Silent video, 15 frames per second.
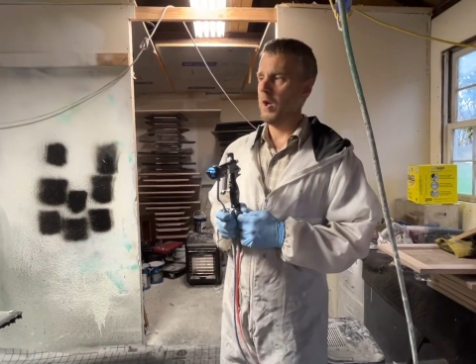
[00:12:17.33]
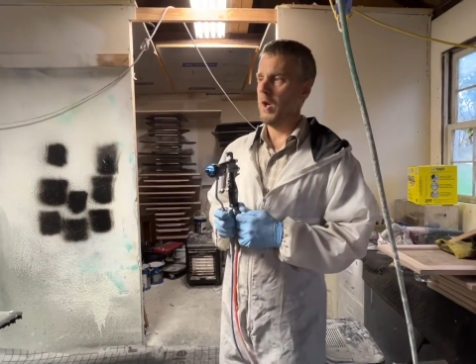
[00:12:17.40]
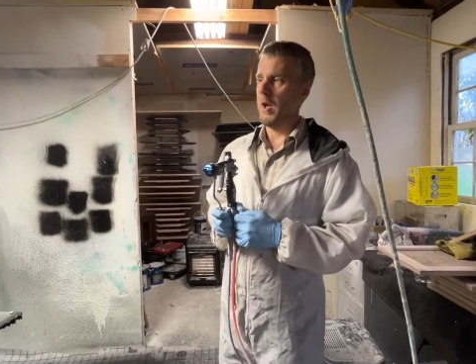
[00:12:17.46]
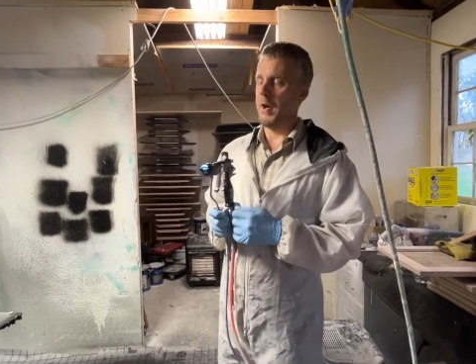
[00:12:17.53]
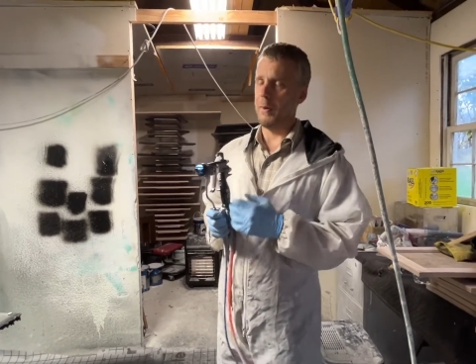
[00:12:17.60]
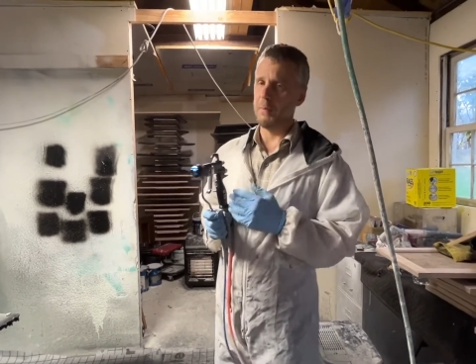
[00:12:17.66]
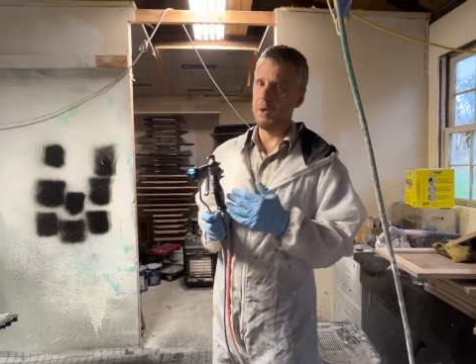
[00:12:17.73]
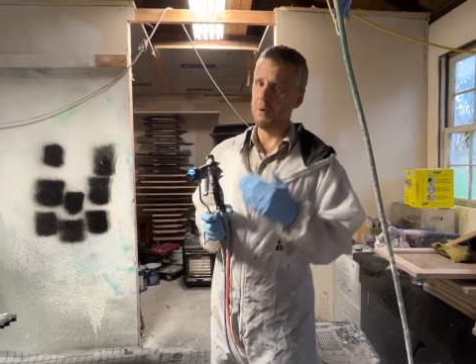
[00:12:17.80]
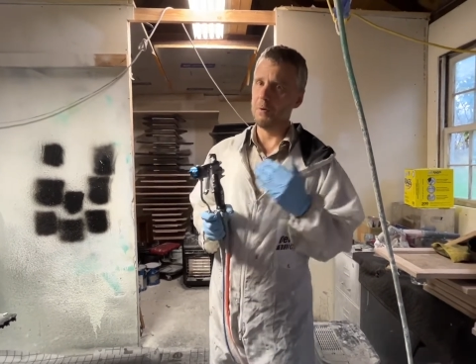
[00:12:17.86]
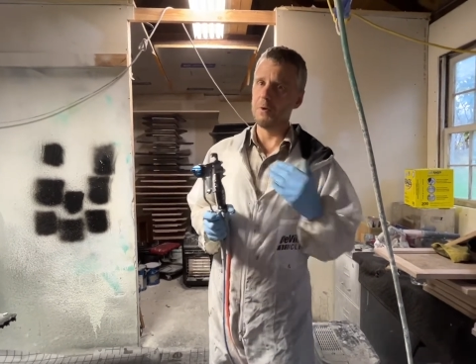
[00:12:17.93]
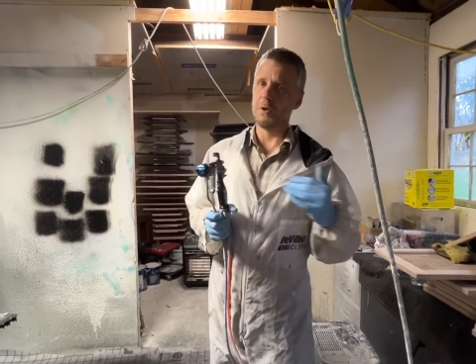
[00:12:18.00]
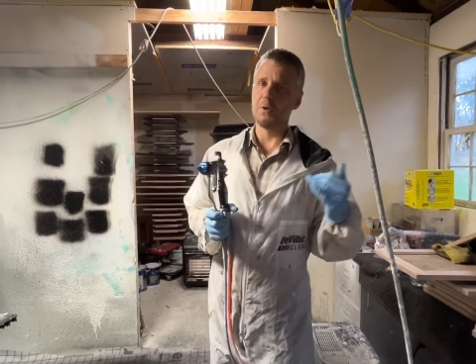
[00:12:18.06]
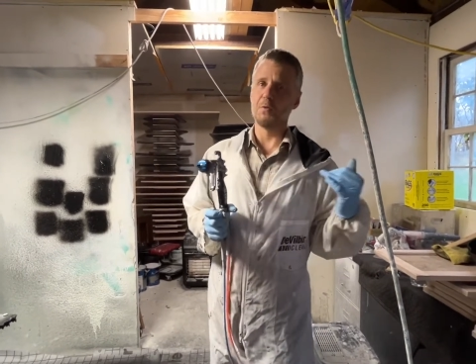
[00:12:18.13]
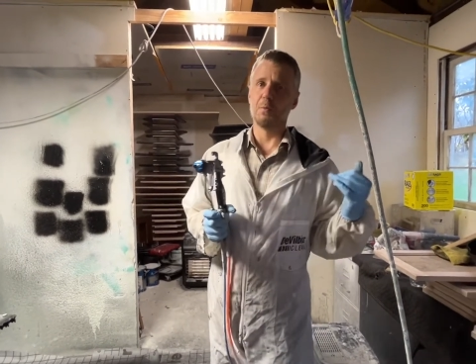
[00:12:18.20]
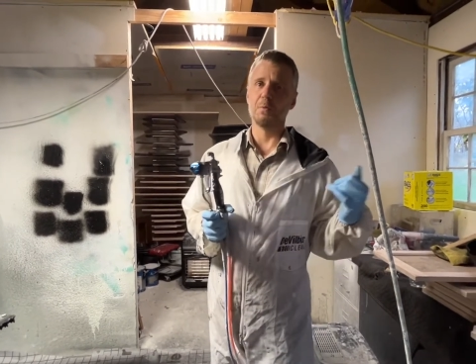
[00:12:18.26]
and I'm hearing
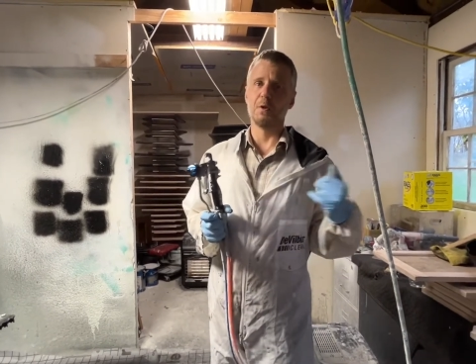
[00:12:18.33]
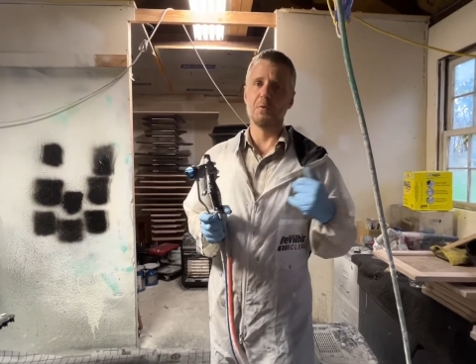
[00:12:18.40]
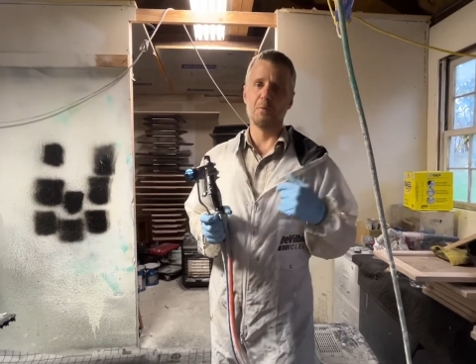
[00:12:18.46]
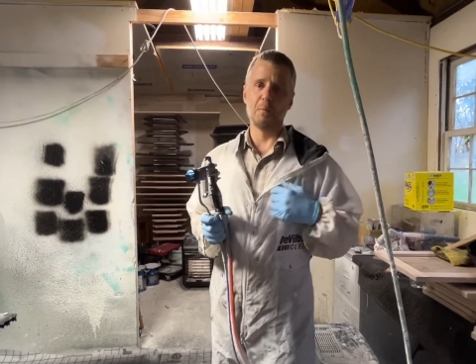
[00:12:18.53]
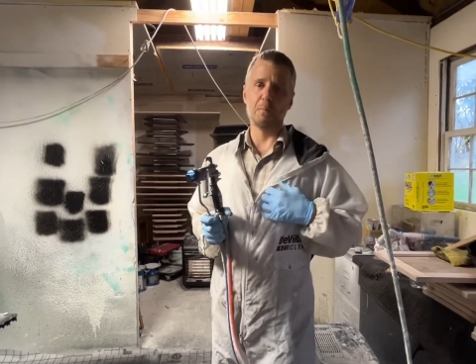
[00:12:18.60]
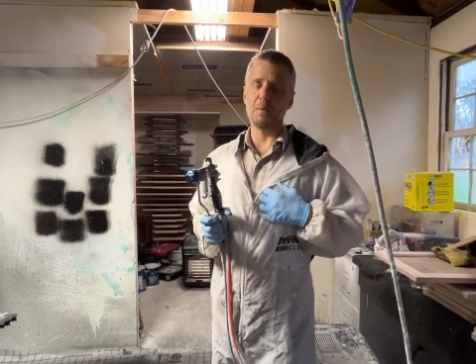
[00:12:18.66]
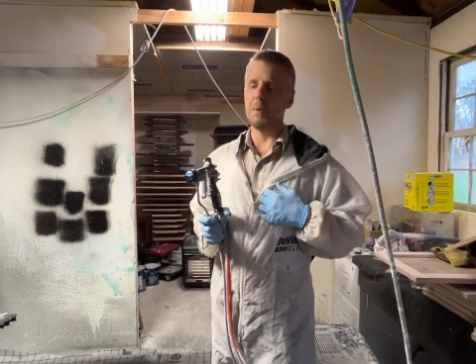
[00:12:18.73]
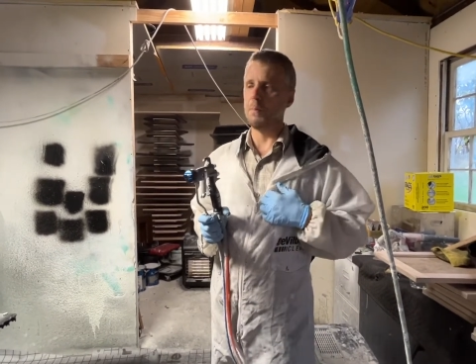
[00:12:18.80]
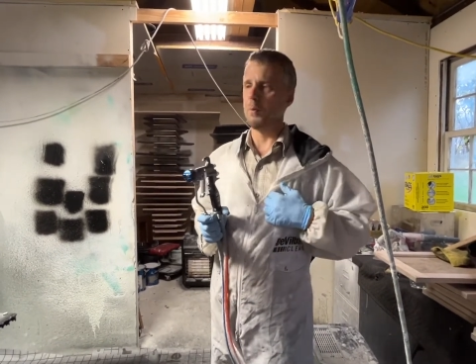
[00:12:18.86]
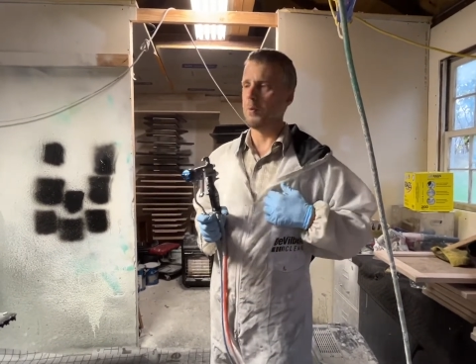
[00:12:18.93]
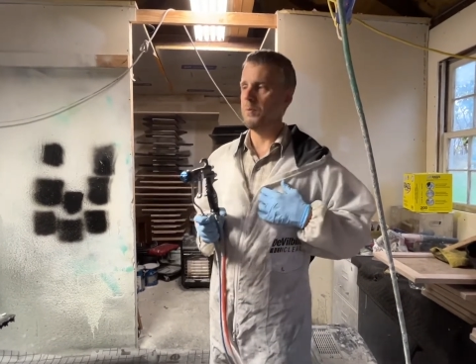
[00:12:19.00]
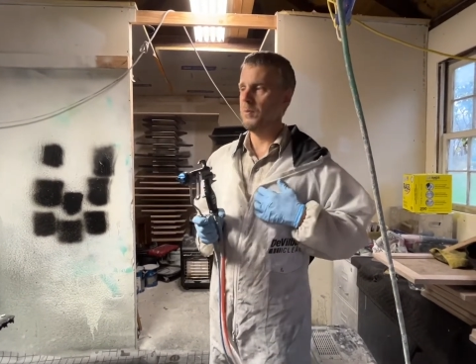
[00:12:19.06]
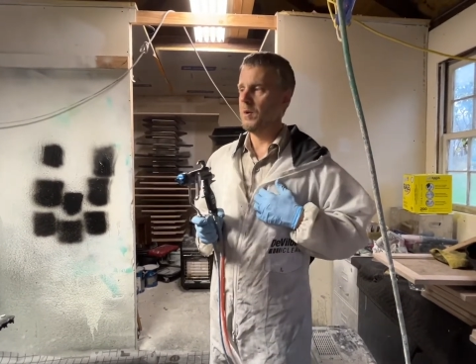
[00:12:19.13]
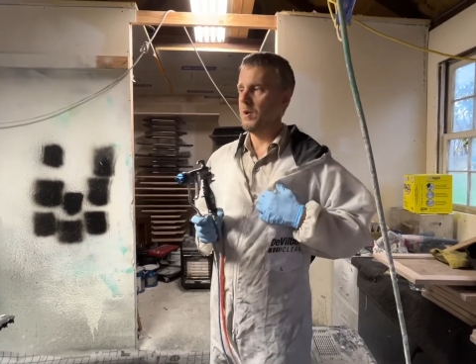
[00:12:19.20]
this from different people.